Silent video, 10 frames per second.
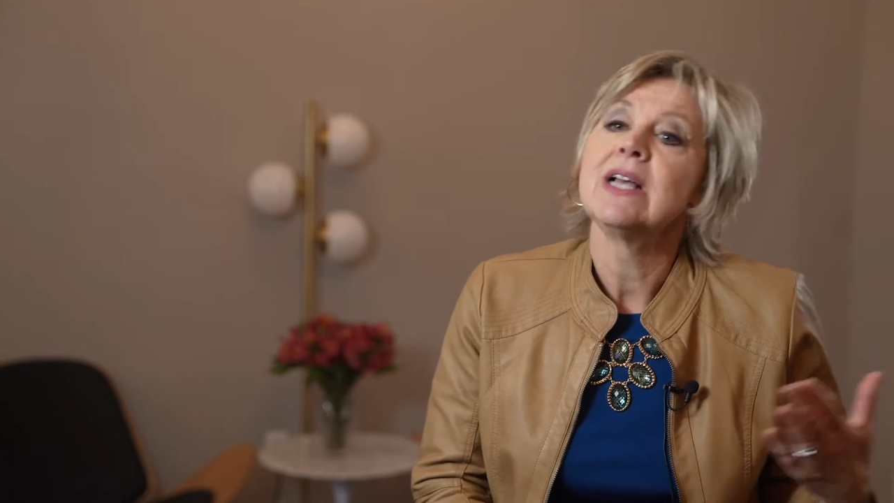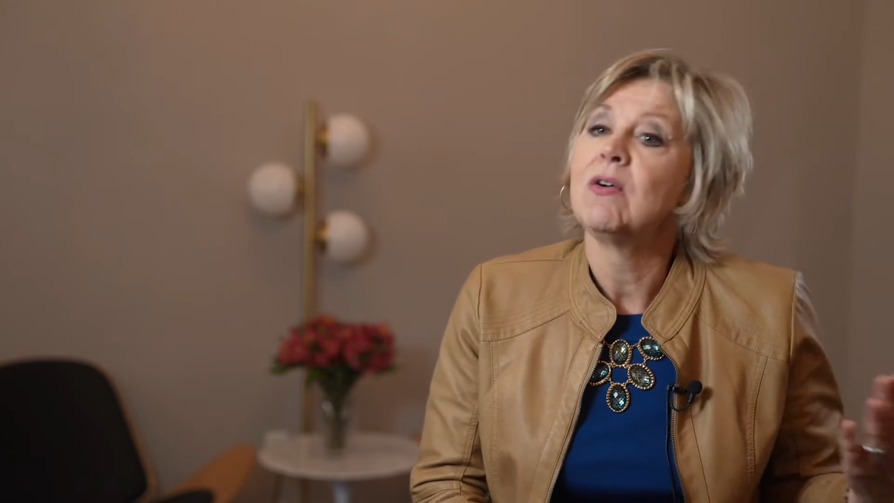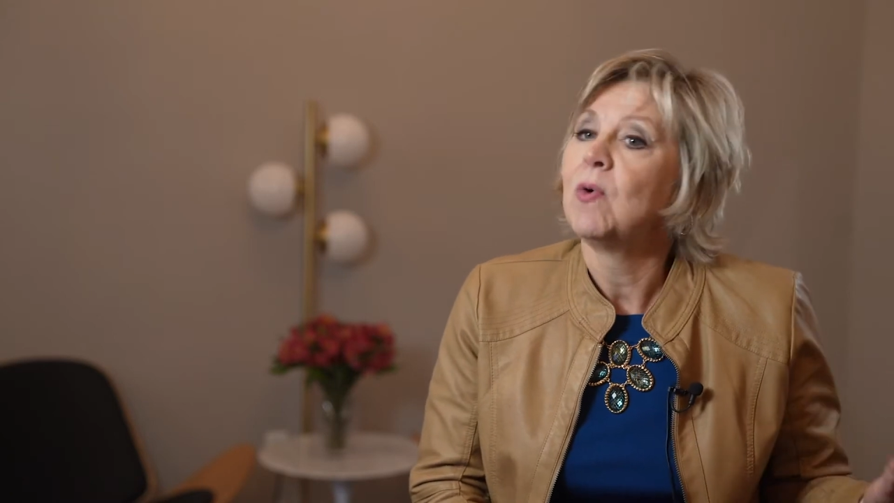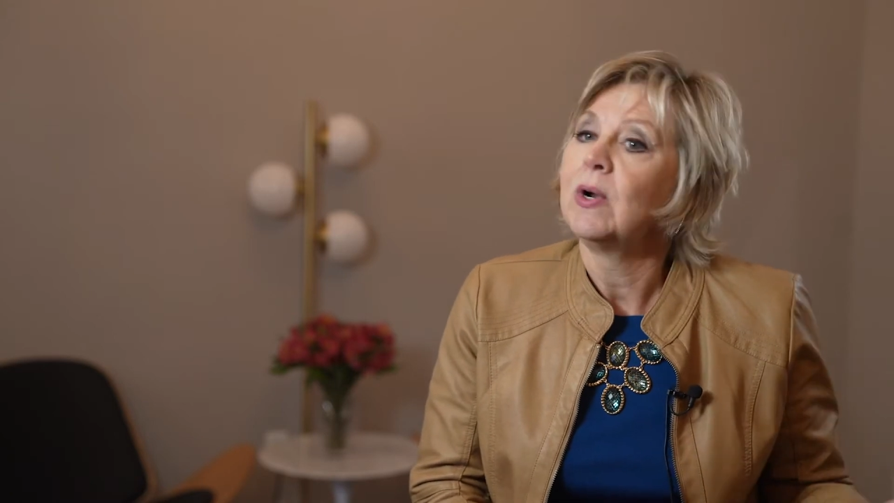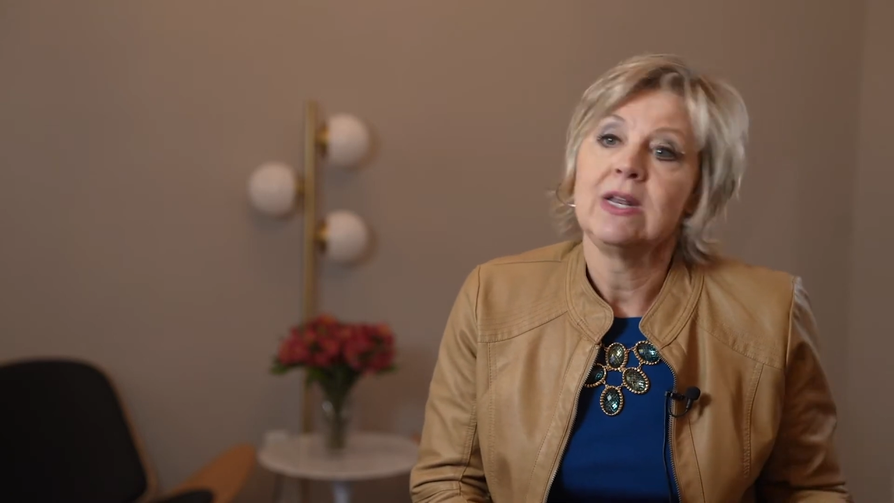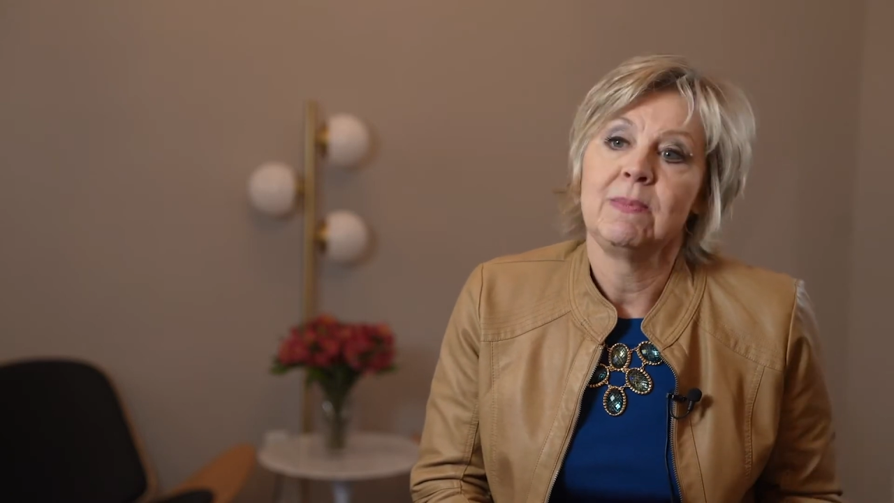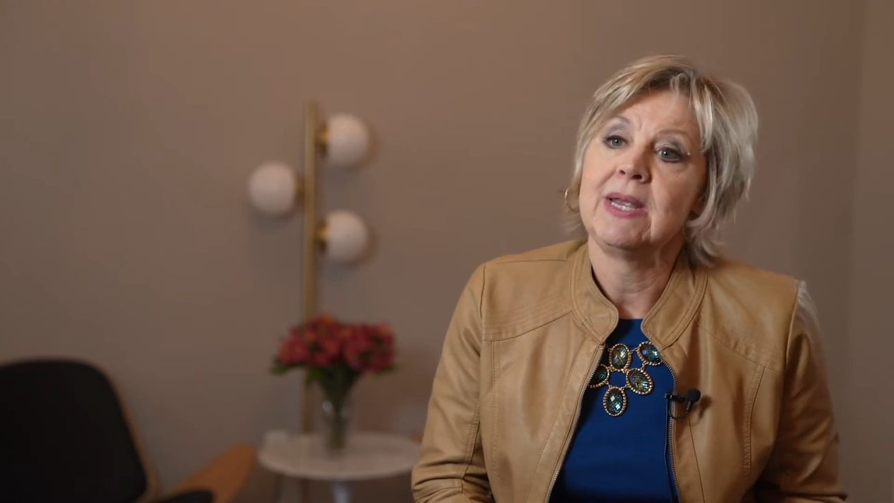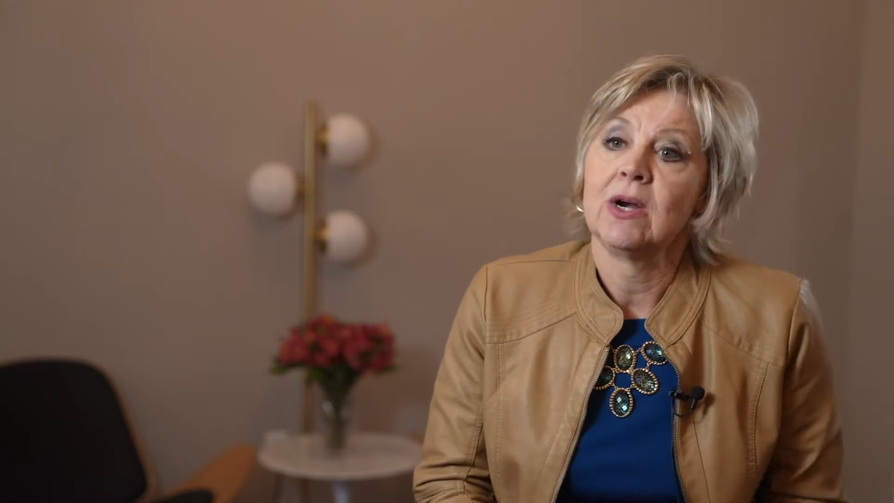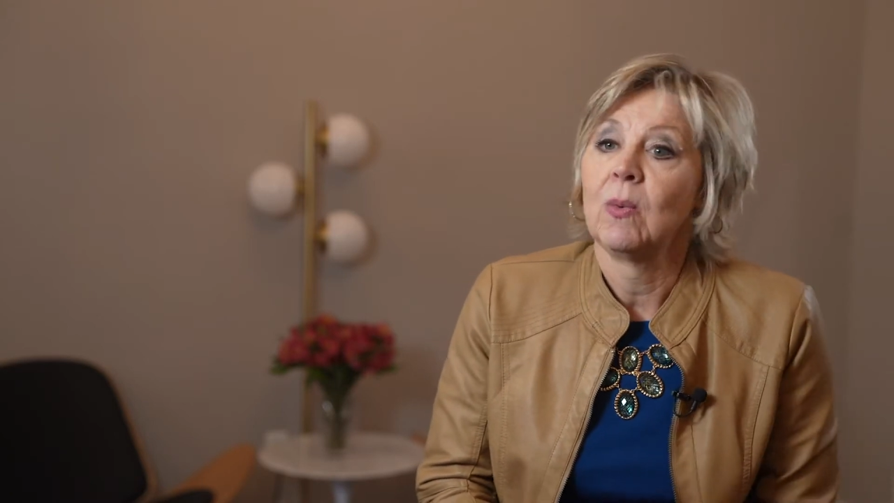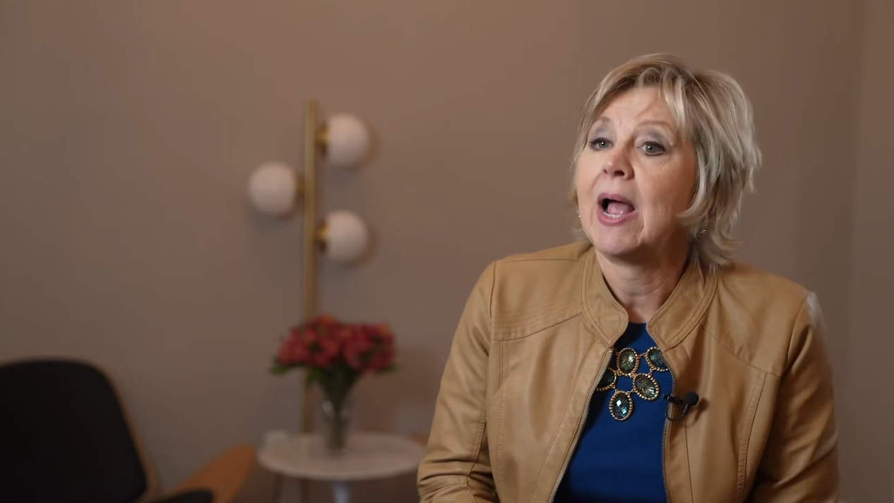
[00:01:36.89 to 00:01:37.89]
avoided being
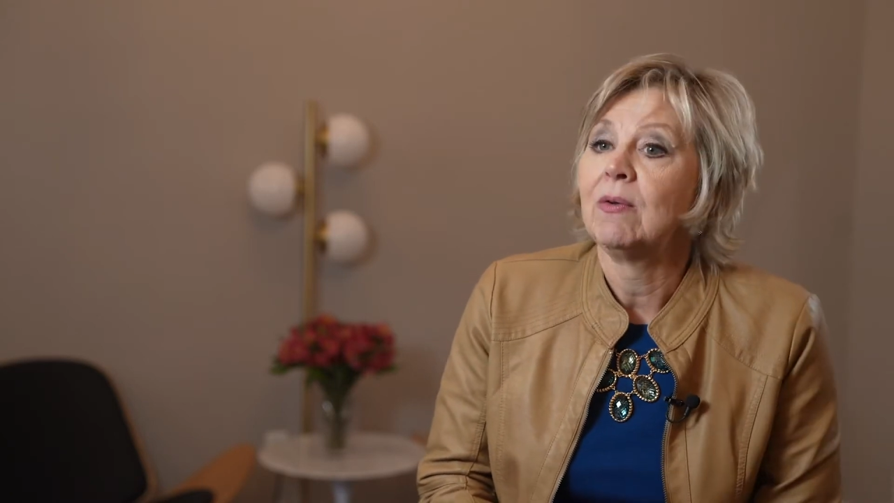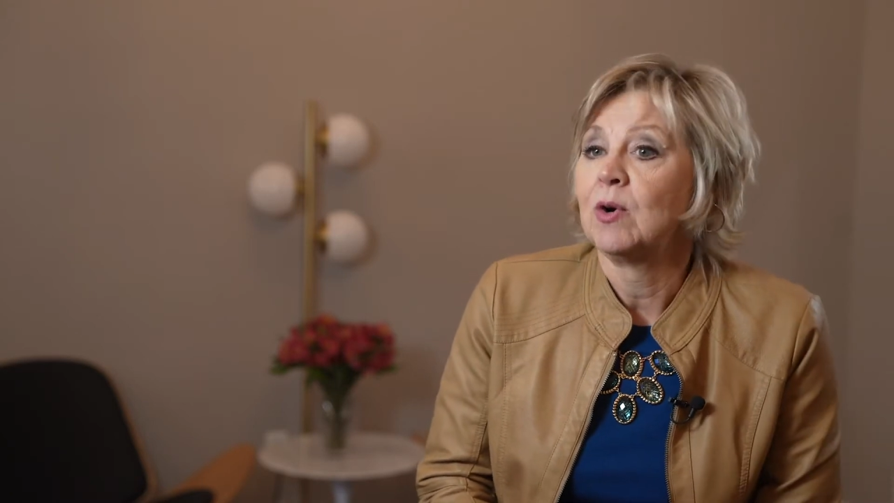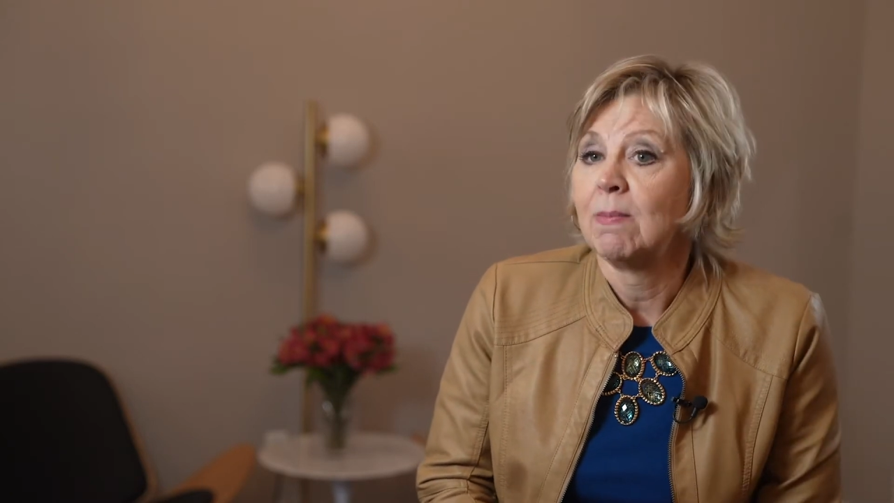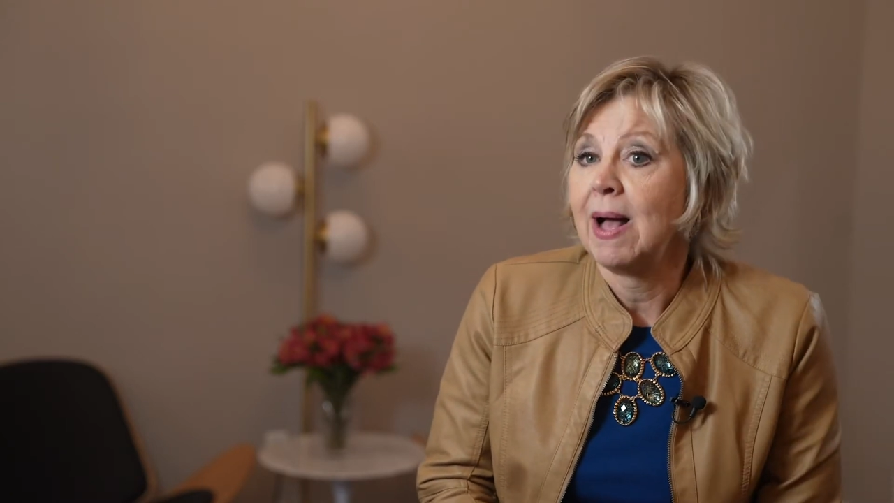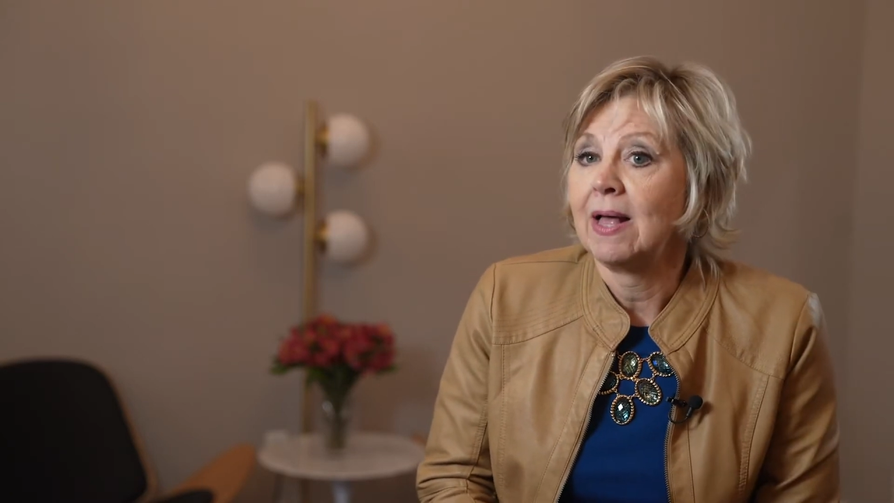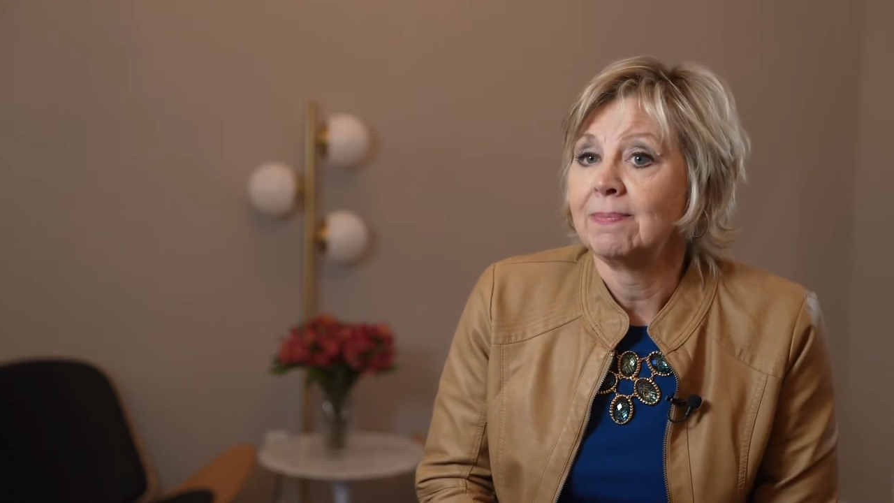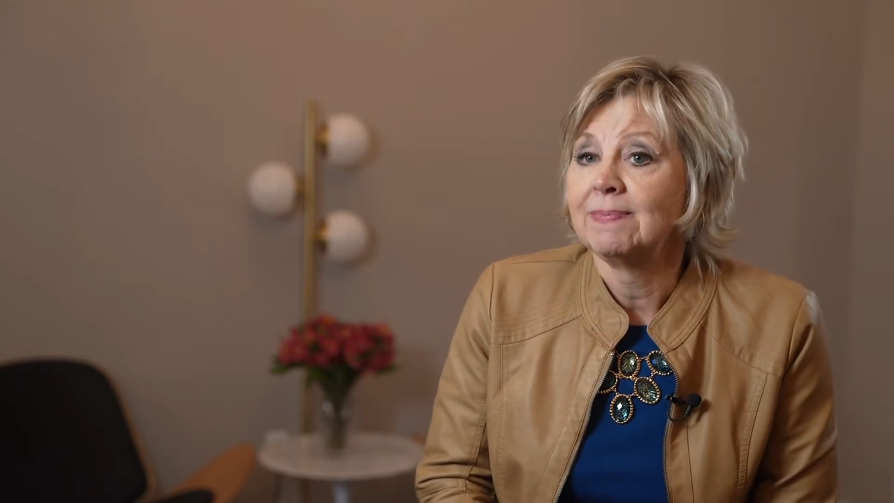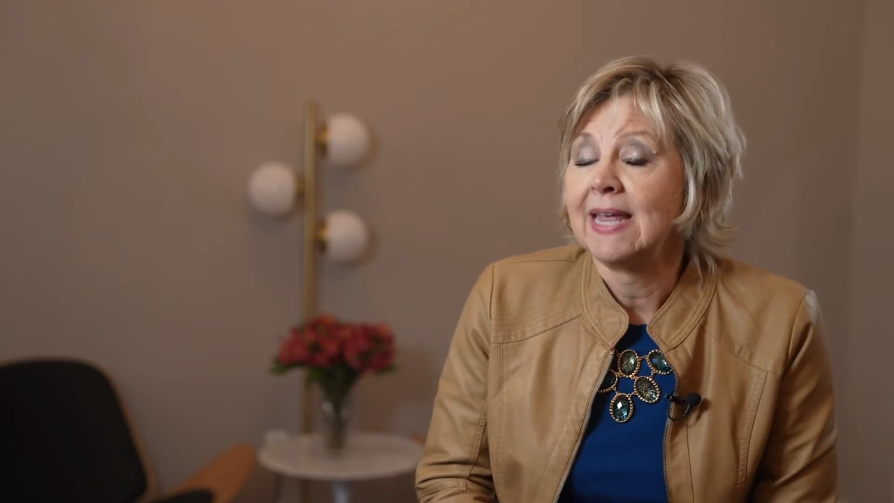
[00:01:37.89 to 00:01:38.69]
around her mom,